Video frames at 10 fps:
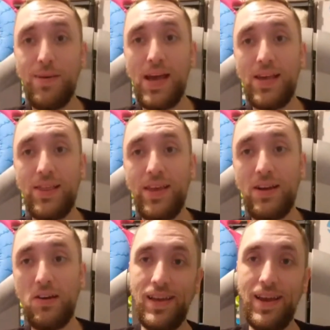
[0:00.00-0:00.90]
back
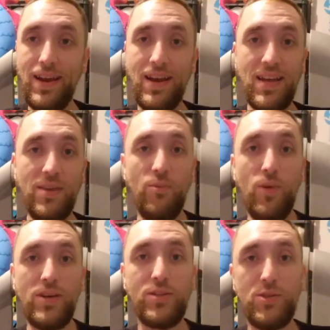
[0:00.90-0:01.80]
there, and I
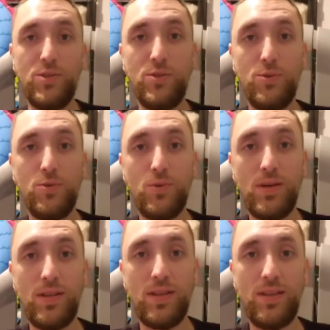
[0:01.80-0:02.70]
want to
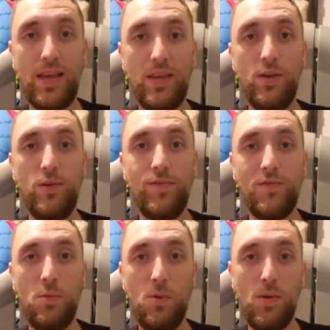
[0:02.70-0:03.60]
thank you
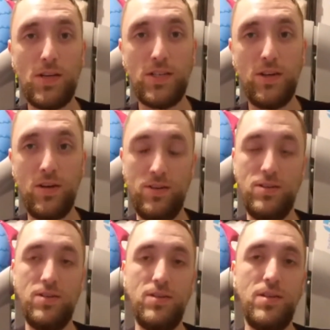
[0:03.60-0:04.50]
for watching
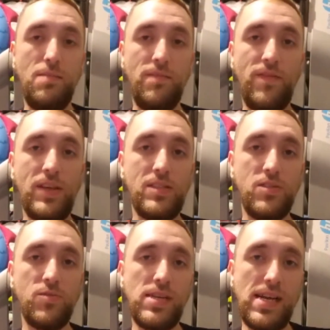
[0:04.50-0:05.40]
our dumb
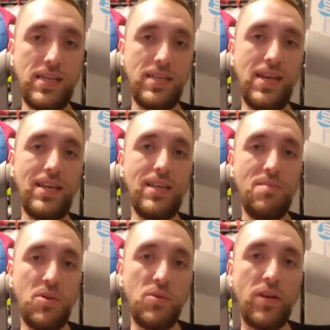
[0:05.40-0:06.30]
faces react to
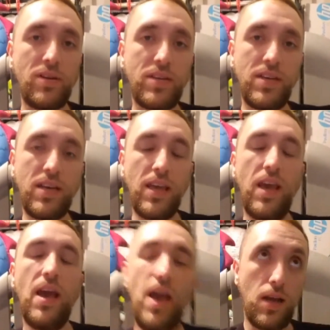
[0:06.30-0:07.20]
AEW Dark tonight.
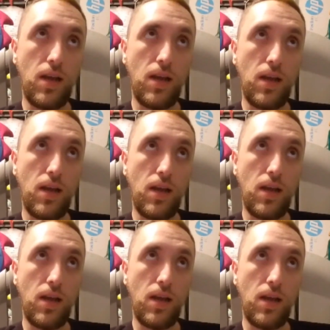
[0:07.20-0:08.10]
Join
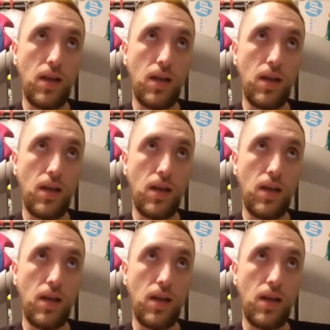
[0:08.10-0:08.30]
us,